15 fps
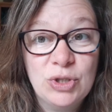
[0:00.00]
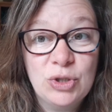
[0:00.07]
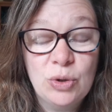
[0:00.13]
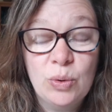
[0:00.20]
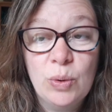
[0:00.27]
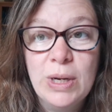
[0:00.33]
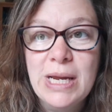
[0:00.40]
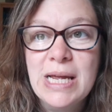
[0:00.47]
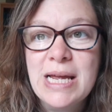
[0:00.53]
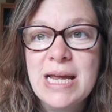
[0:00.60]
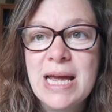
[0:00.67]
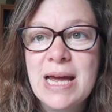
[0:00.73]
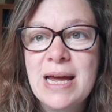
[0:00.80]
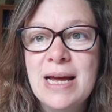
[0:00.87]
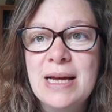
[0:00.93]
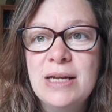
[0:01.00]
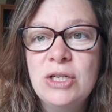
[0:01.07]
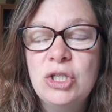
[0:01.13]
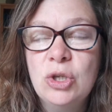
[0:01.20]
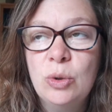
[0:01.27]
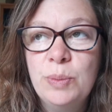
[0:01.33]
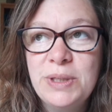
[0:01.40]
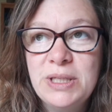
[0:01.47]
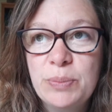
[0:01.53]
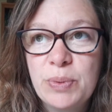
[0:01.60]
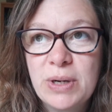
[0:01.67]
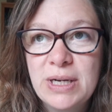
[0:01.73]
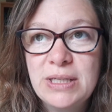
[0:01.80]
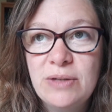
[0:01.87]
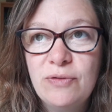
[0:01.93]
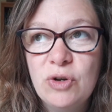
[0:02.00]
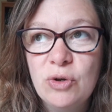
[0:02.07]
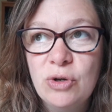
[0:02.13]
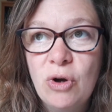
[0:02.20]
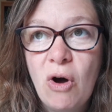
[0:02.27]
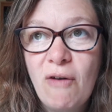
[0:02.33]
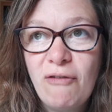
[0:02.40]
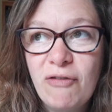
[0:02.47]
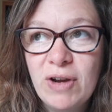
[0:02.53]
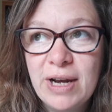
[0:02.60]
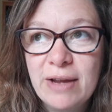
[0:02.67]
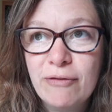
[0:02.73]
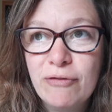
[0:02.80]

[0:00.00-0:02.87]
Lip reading: So don't be surprised if you're not feeling